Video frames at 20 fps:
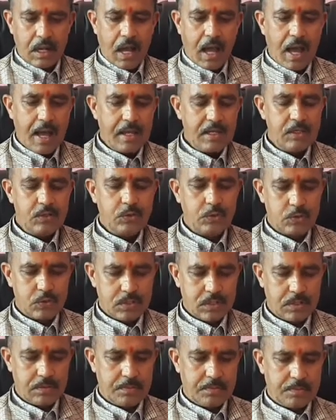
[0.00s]

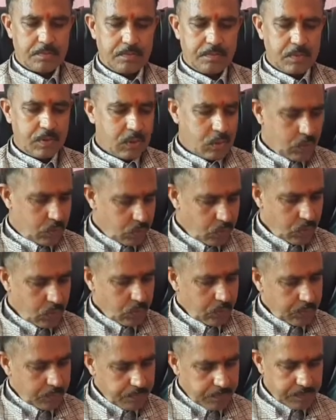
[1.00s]
Hydrogen, you
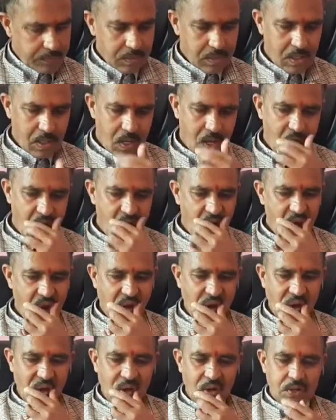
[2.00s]
know,
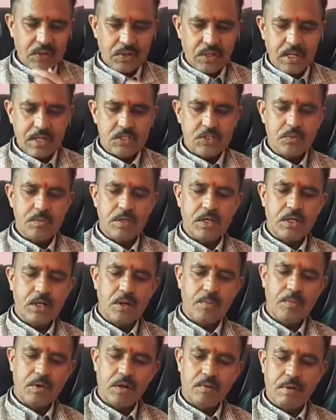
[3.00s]
the atomic
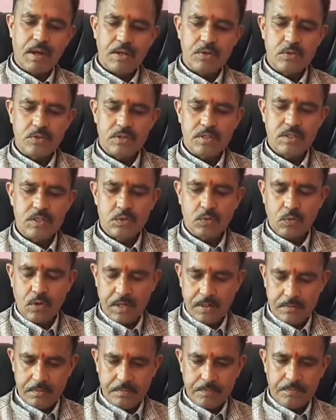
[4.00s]
number of hydrogen is
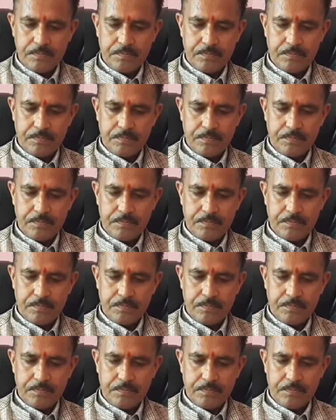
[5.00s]
1.